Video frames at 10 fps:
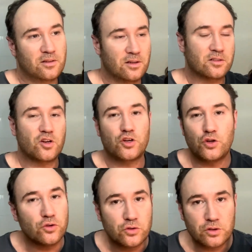It's no
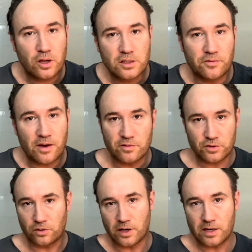huge loss if you haven't
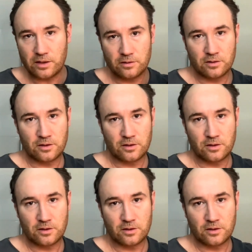sold any.